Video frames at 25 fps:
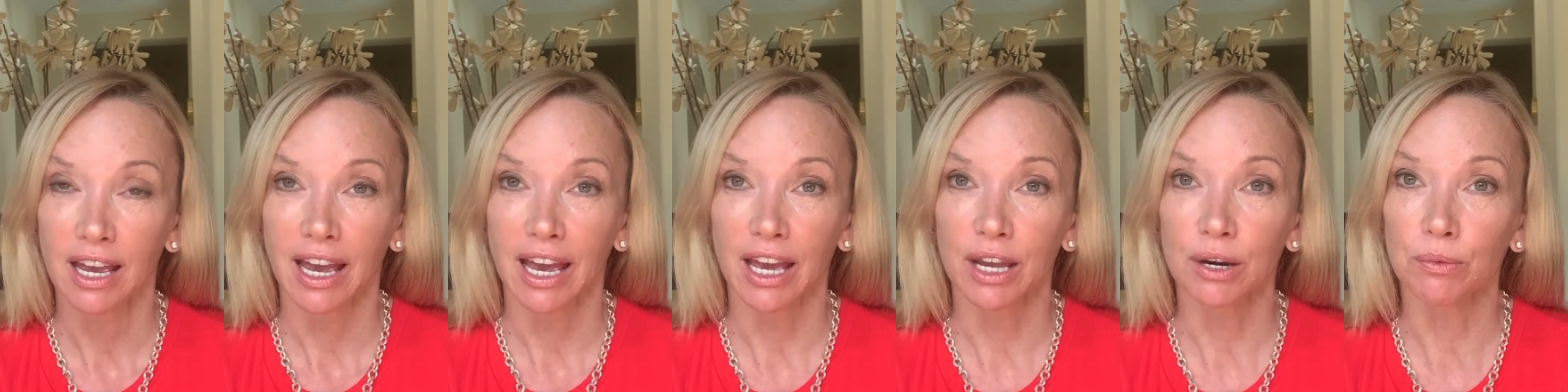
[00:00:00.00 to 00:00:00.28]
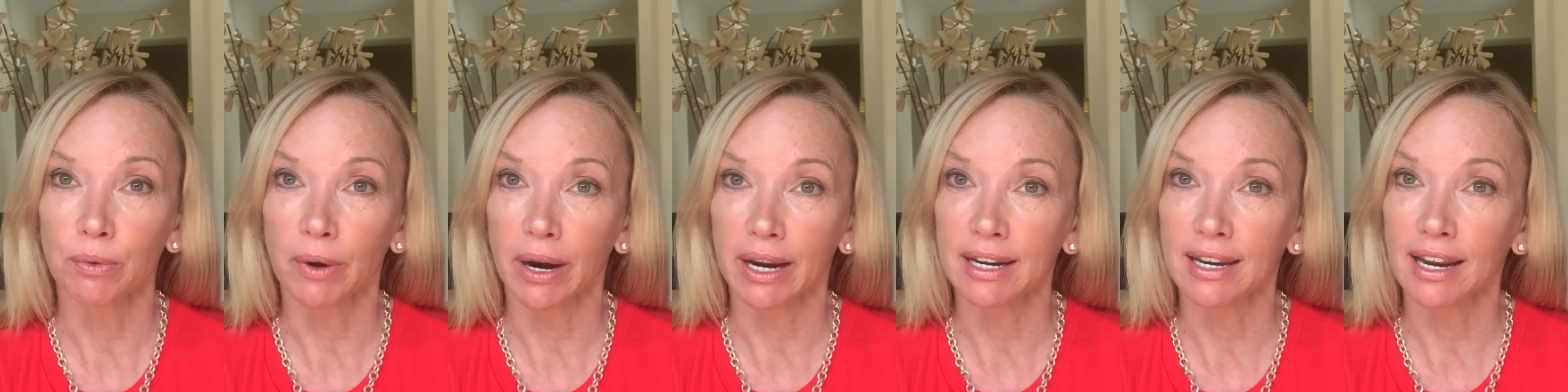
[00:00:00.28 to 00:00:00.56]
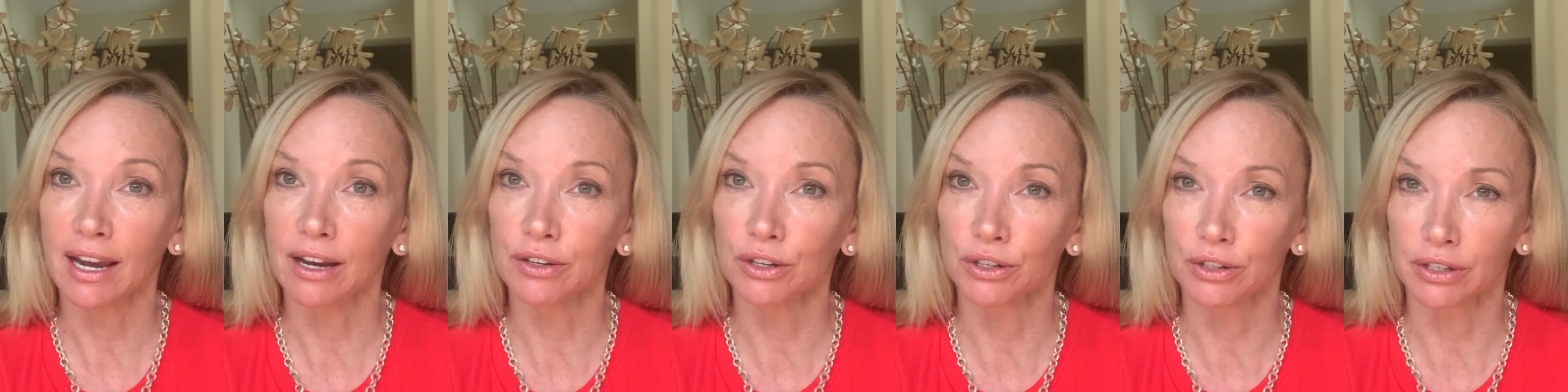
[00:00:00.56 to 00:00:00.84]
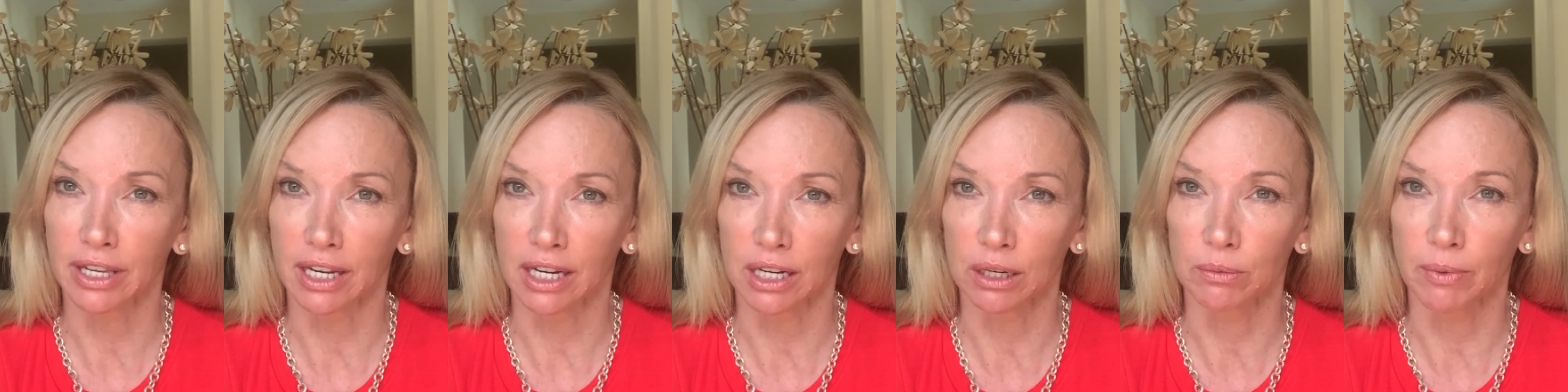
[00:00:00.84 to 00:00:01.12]
and right now you're
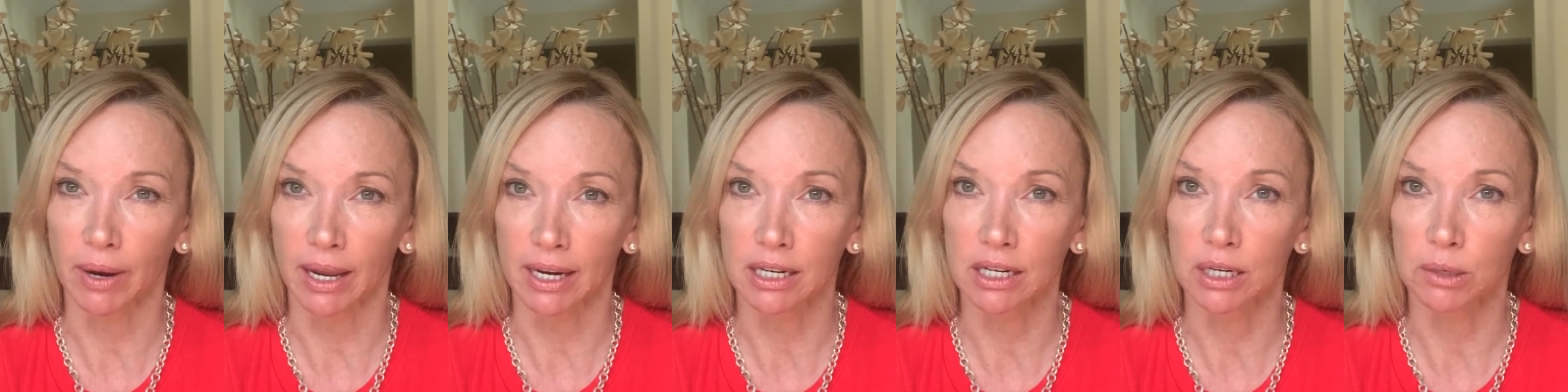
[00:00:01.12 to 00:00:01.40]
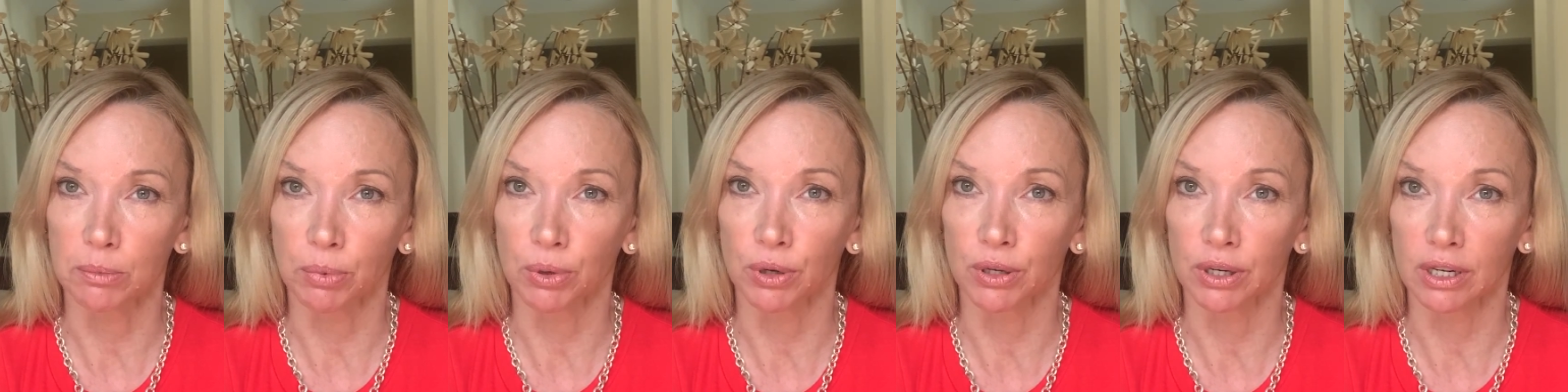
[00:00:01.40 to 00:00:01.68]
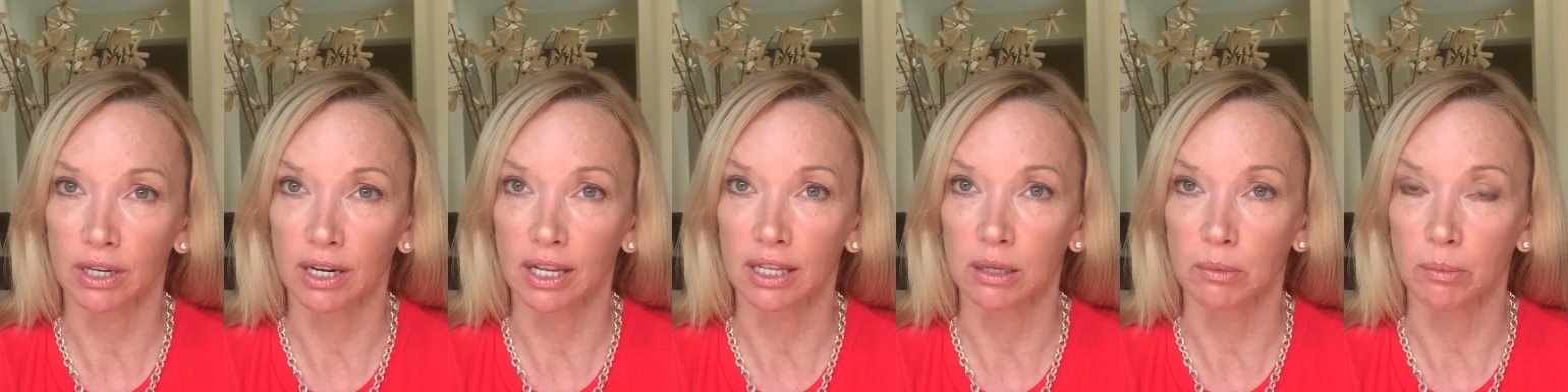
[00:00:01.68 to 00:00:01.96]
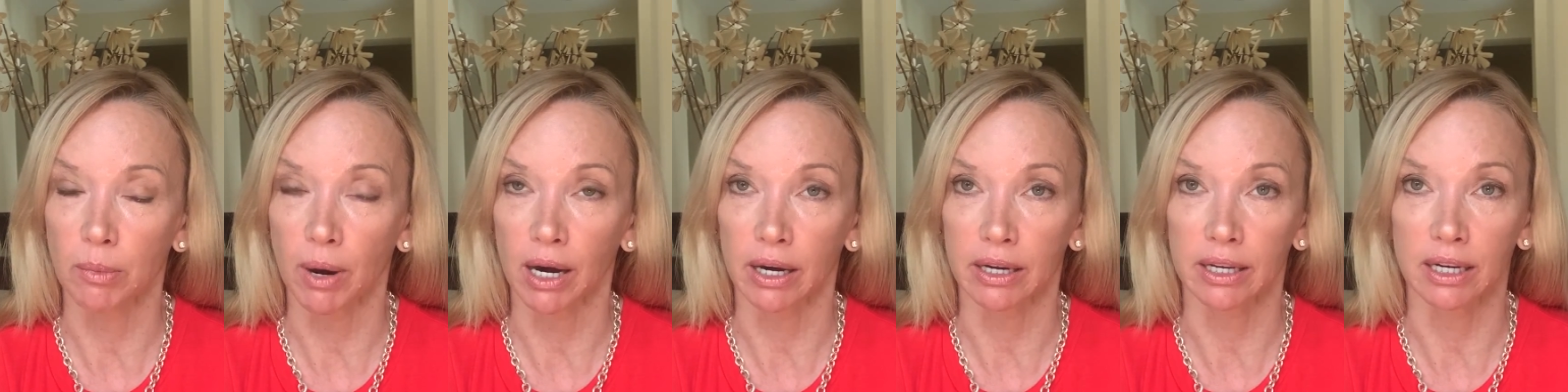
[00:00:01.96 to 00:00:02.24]
getting ready to put it on the
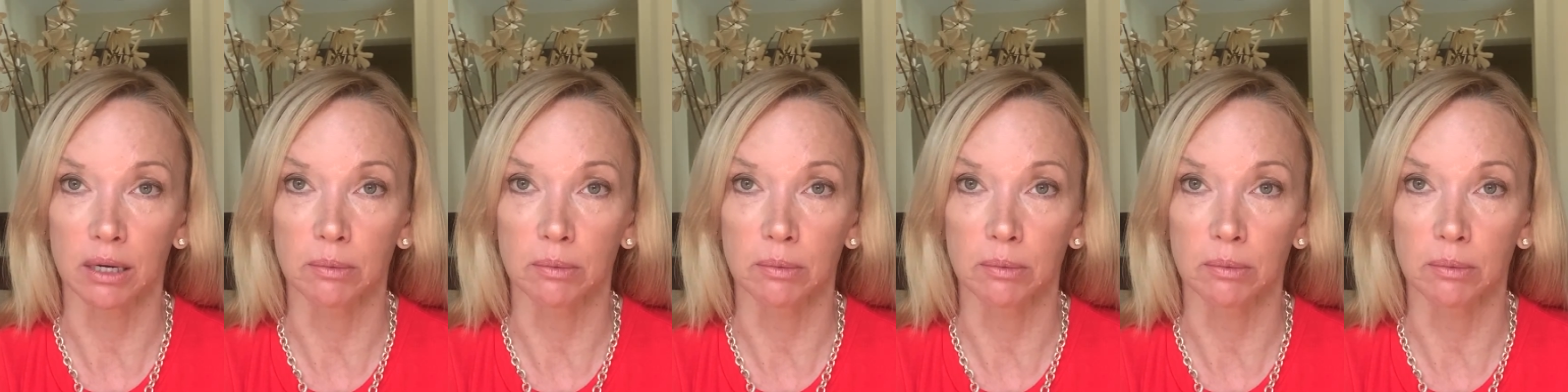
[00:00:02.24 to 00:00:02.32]
market